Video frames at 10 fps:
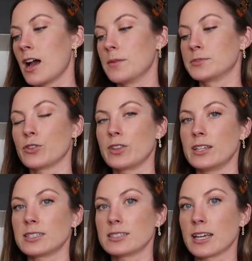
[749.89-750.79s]
Um, so
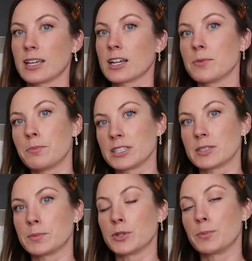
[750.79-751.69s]
this is like a
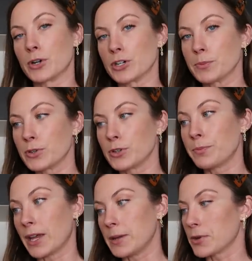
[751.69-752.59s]
combustible,
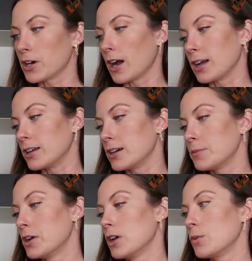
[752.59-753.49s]
burnable paper
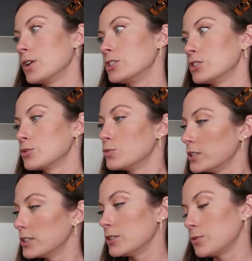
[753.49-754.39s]
item, which is
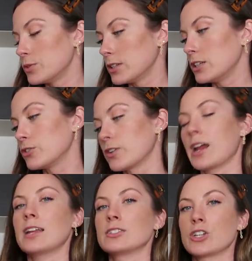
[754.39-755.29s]
really, really great.